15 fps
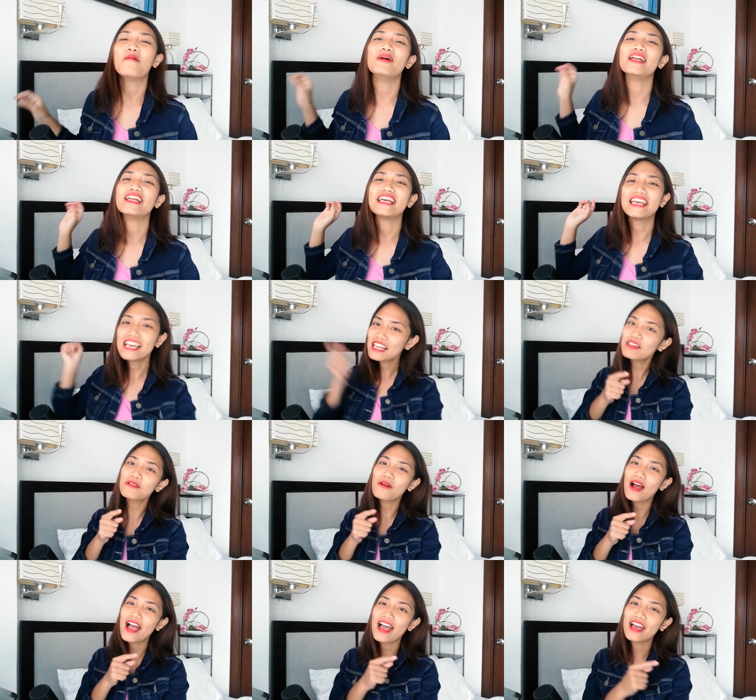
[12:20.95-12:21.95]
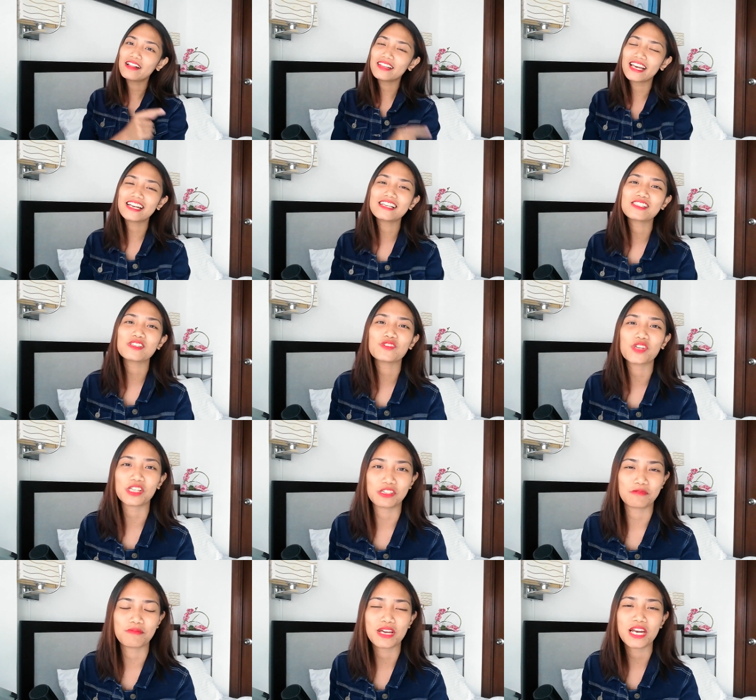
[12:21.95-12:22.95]
But either way, ladies and
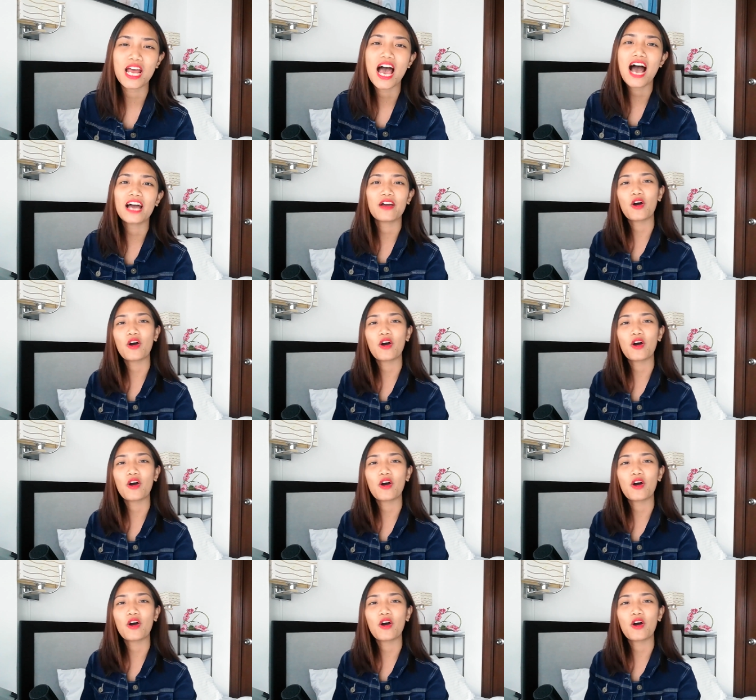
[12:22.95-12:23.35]
gentlemen,